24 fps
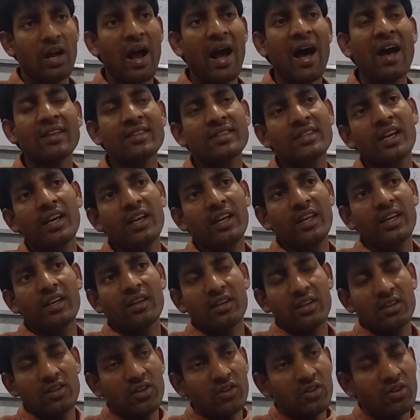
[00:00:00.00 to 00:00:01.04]
Australia,
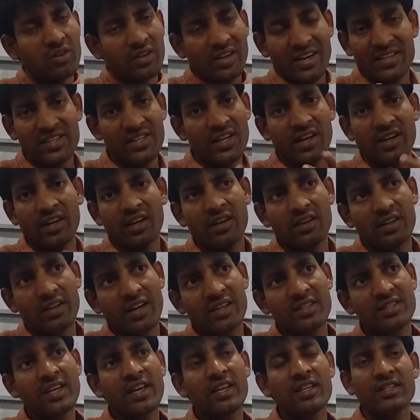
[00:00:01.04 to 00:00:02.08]
Russia.
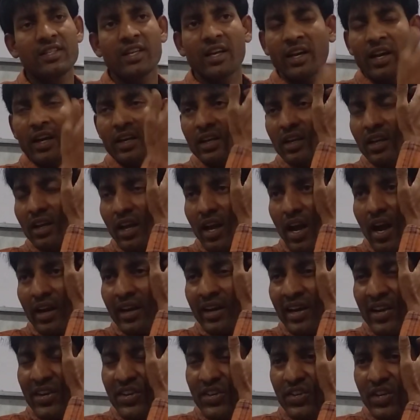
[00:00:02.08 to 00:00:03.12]
Russia is there, right?
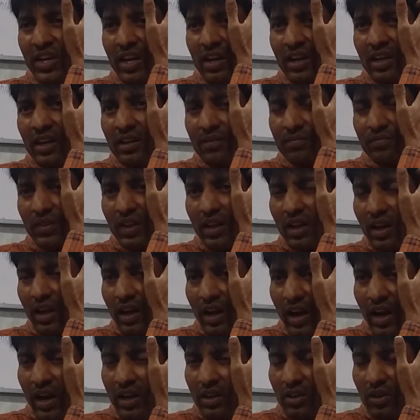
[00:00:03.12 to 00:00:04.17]
Russia
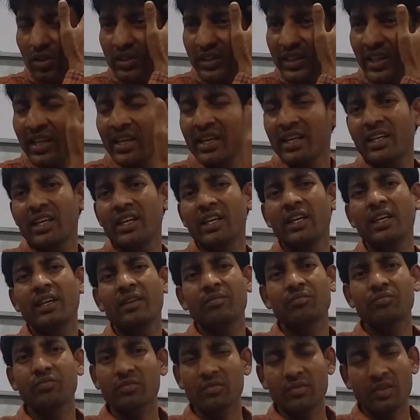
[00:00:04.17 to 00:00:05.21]
and Turkey,
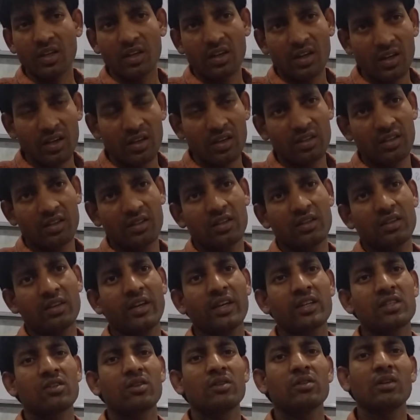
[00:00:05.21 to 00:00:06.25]

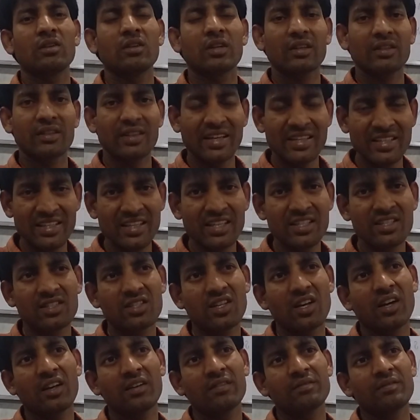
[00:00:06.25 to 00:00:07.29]
next
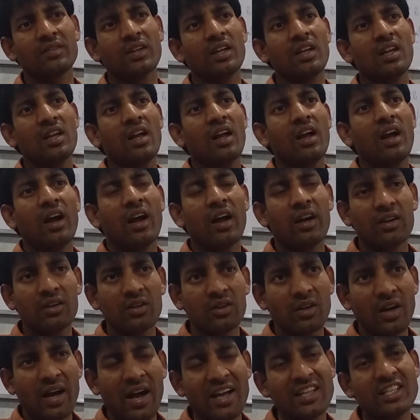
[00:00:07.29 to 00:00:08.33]
Tajikistan and
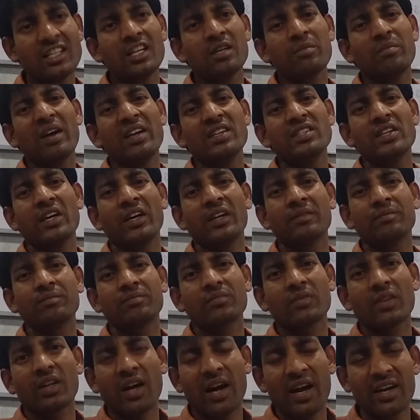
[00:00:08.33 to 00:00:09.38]
Azerbaijan
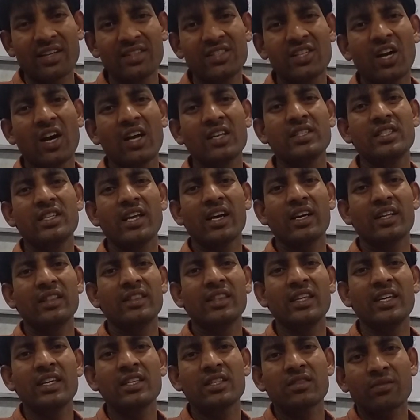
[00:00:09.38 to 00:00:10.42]
and Georgia.
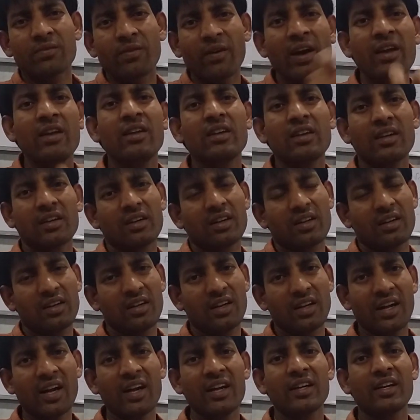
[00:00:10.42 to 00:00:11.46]
These 5
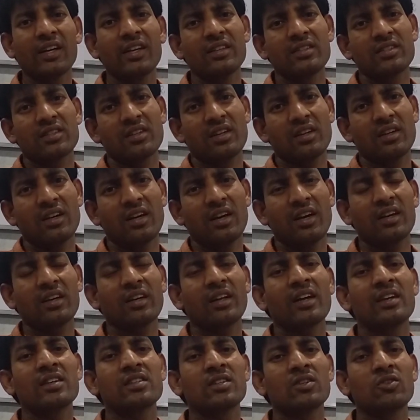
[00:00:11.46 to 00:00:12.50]
countries are
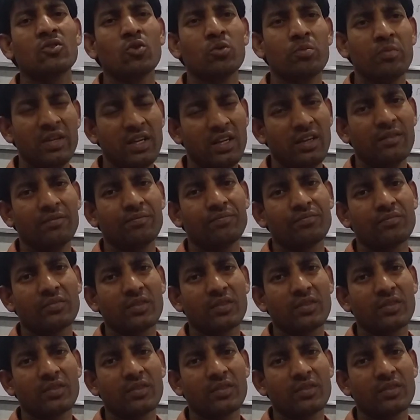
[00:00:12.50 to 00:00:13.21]
considered to be